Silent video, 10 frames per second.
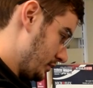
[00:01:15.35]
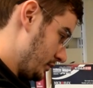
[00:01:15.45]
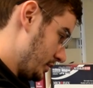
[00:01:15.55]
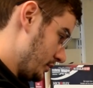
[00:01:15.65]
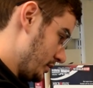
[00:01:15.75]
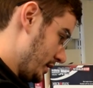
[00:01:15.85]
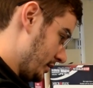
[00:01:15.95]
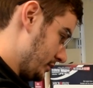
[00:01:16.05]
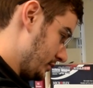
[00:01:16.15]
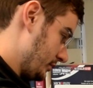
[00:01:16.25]
We go
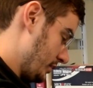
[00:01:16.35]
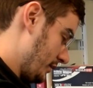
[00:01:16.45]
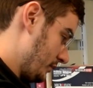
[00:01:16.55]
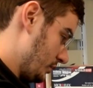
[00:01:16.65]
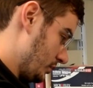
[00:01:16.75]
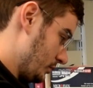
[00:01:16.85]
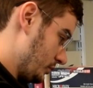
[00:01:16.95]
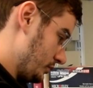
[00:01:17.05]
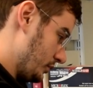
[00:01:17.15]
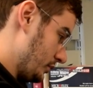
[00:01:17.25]
down, we have a
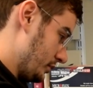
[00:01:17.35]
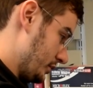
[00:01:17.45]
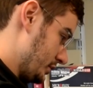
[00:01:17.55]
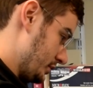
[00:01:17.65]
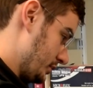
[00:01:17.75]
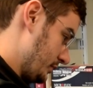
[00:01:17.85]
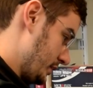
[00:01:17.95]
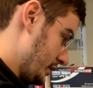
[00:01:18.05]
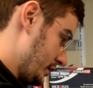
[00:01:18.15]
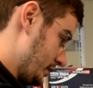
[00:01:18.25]
normal Daughterless, and we
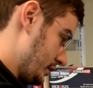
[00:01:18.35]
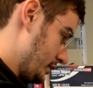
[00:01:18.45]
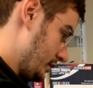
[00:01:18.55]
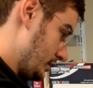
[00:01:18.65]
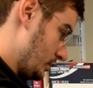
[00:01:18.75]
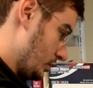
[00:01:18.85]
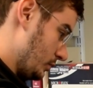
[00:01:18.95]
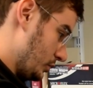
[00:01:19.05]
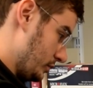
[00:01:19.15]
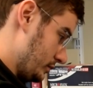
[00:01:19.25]
get
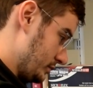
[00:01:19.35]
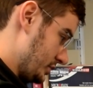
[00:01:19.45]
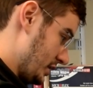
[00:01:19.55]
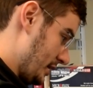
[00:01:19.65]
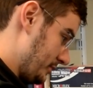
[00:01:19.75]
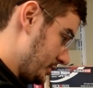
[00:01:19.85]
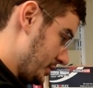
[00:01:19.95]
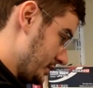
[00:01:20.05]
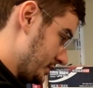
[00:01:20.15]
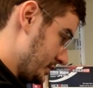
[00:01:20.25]
normal
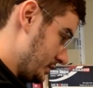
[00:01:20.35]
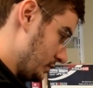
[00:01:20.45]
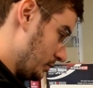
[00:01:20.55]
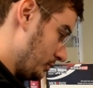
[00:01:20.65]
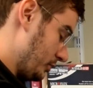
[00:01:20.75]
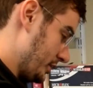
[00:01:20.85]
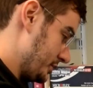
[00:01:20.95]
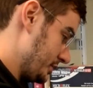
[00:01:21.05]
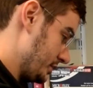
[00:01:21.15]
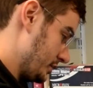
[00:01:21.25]
synaptogenesis, normal
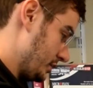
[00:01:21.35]
branching.